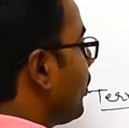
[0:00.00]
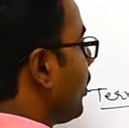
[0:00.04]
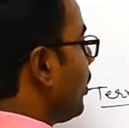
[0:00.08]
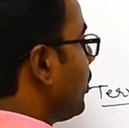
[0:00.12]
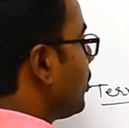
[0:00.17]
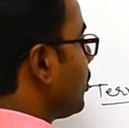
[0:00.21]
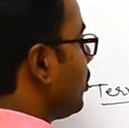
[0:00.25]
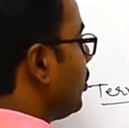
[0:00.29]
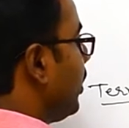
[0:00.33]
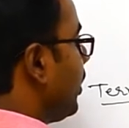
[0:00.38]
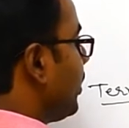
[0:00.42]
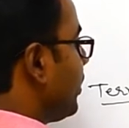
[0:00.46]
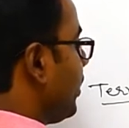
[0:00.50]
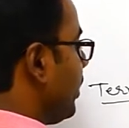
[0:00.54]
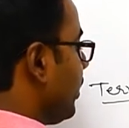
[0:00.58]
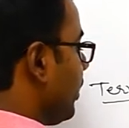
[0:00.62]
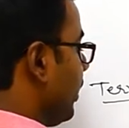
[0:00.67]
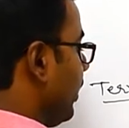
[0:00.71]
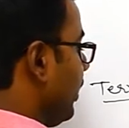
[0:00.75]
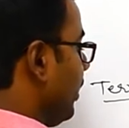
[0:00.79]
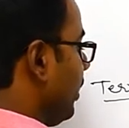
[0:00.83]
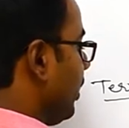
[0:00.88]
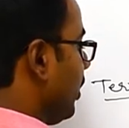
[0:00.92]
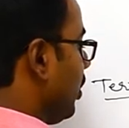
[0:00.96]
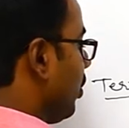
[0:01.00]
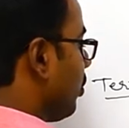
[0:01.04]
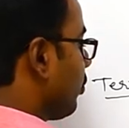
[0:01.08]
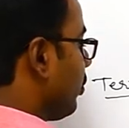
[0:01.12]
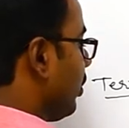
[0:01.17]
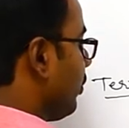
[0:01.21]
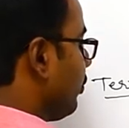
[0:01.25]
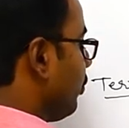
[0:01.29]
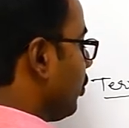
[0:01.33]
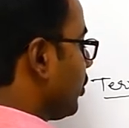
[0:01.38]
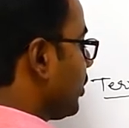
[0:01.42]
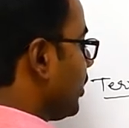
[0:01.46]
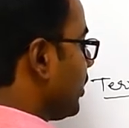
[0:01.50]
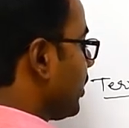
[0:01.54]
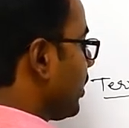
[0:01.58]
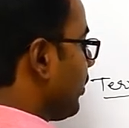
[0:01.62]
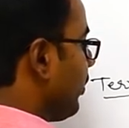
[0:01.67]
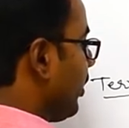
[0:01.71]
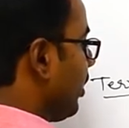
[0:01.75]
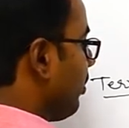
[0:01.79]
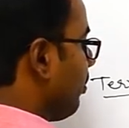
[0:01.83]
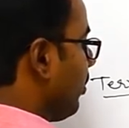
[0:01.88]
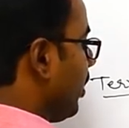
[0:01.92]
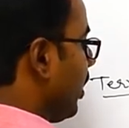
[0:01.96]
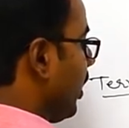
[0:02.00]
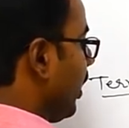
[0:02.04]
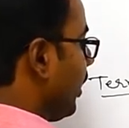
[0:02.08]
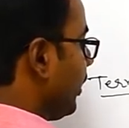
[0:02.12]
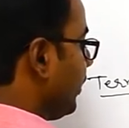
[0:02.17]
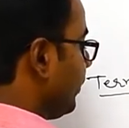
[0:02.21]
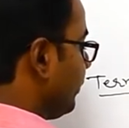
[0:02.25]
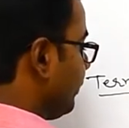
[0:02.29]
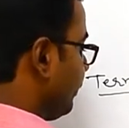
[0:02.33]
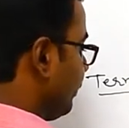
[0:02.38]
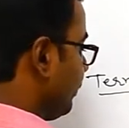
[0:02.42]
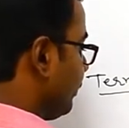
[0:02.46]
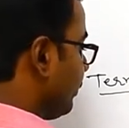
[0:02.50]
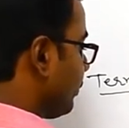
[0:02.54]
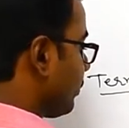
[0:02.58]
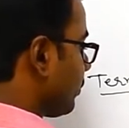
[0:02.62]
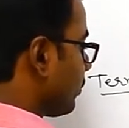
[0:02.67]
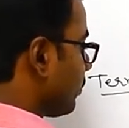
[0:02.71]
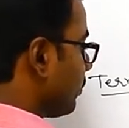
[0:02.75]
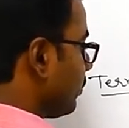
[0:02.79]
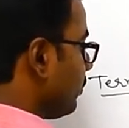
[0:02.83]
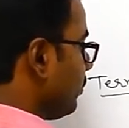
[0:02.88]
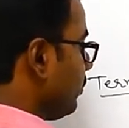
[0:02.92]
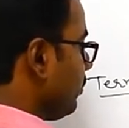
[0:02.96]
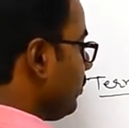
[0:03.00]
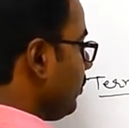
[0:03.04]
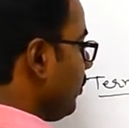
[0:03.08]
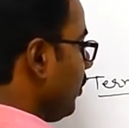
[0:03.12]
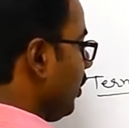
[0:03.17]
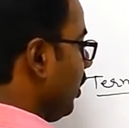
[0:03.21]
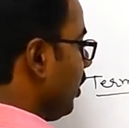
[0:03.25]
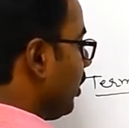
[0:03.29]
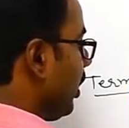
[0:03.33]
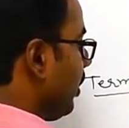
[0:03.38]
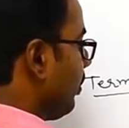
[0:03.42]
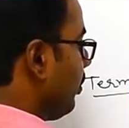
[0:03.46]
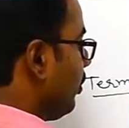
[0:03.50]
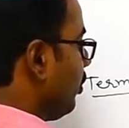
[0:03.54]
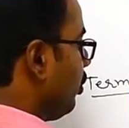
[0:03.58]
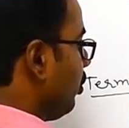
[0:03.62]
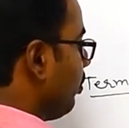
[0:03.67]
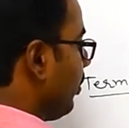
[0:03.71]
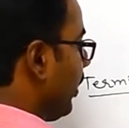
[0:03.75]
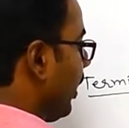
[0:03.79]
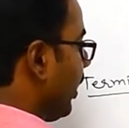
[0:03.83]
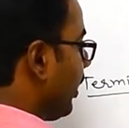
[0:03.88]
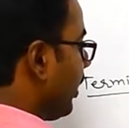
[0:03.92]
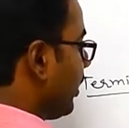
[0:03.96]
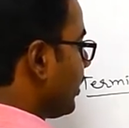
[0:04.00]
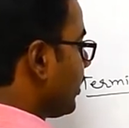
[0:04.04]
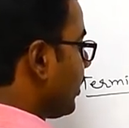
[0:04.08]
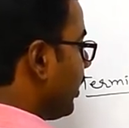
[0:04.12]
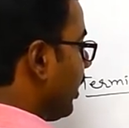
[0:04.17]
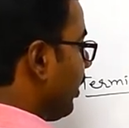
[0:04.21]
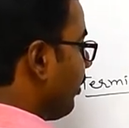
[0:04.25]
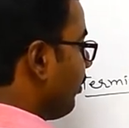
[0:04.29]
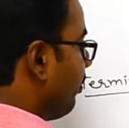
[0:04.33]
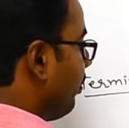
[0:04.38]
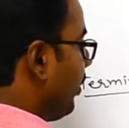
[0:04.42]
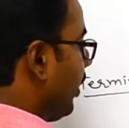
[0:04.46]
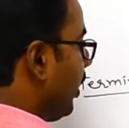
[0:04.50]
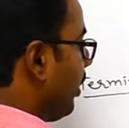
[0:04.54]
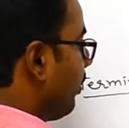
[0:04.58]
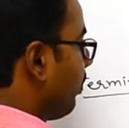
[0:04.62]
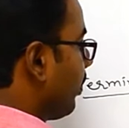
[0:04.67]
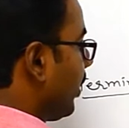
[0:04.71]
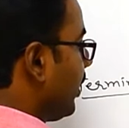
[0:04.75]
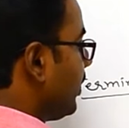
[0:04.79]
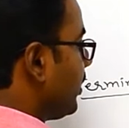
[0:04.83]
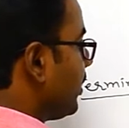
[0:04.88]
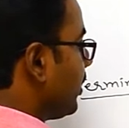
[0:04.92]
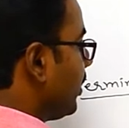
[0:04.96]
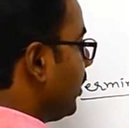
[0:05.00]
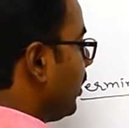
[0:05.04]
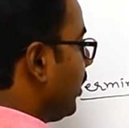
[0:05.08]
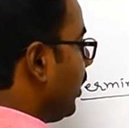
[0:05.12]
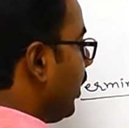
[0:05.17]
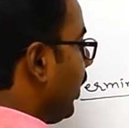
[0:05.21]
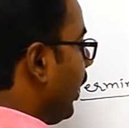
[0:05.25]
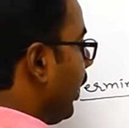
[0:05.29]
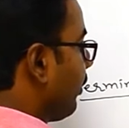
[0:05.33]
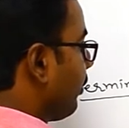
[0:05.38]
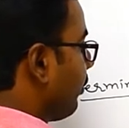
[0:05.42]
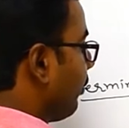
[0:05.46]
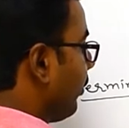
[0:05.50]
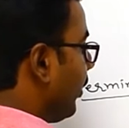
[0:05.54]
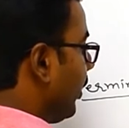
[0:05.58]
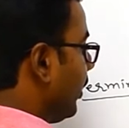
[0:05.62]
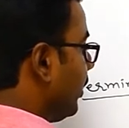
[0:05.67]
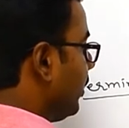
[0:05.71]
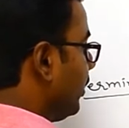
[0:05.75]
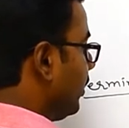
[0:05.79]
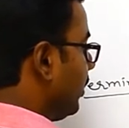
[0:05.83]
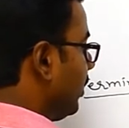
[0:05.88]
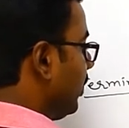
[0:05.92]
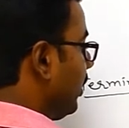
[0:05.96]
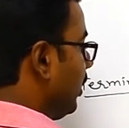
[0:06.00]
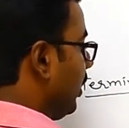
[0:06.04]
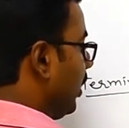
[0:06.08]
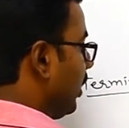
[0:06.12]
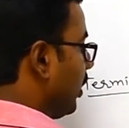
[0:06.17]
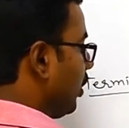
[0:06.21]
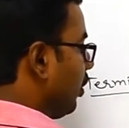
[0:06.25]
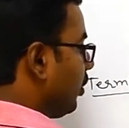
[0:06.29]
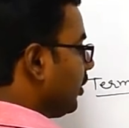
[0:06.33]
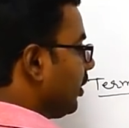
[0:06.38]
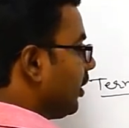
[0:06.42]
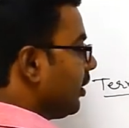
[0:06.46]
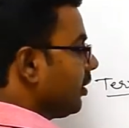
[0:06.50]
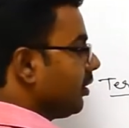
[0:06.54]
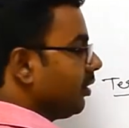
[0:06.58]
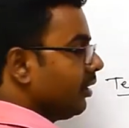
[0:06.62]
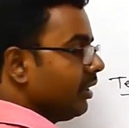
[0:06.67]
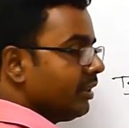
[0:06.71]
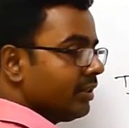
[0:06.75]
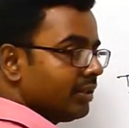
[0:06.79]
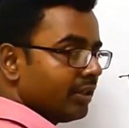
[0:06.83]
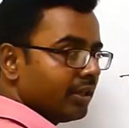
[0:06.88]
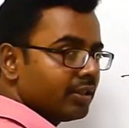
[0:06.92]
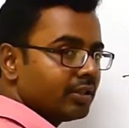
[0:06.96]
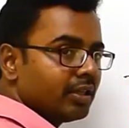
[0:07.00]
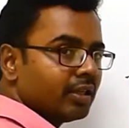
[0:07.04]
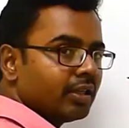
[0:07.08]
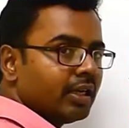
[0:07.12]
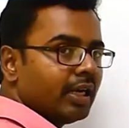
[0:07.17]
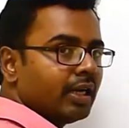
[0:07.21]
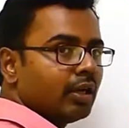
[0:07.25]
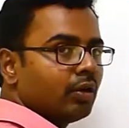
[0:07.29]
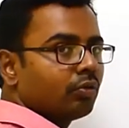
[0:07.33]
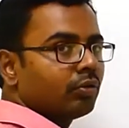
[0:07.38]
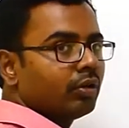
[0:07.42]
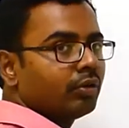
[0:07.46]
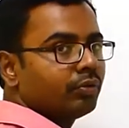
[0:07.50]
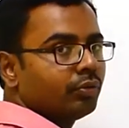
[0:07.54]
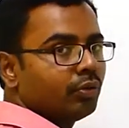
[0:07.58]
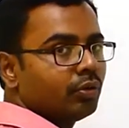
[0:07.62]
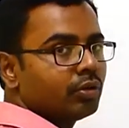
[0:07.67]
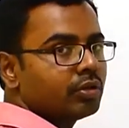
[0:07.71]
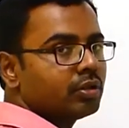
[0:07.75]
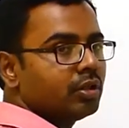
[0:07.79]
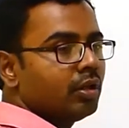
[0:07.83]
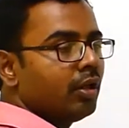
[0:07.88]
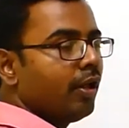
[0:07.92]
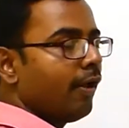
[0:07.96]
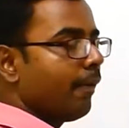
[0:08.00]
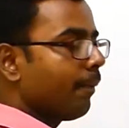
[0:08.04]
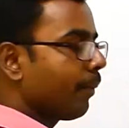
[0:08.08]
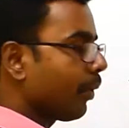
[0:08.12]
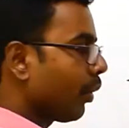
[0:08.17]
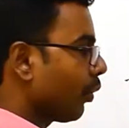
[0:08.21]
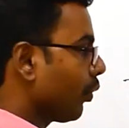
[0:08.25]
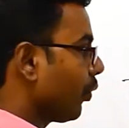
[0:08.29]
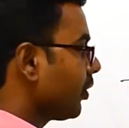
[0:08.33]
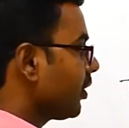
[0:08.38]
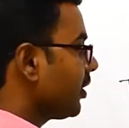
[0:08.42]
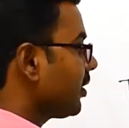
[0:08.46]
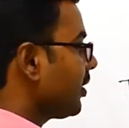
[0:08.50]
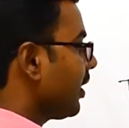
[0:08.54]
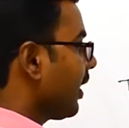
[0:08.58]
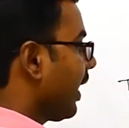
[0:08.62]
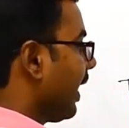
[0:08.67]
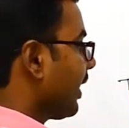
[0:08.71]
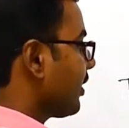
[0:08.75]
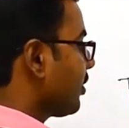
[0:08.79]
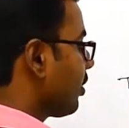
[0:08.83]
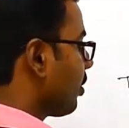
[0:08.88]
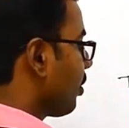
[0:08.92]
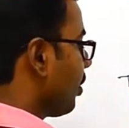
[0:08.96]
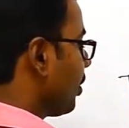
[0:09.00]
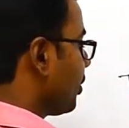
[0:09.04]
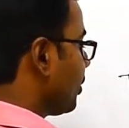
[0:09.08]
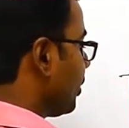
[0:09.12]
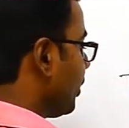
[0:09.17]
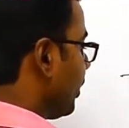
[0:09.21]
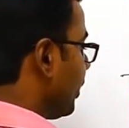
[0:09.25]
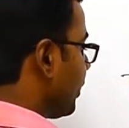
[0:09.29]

So the resultant downward force is given by W minus Fb plus Fe. Now this resultant downward force produces an acceleration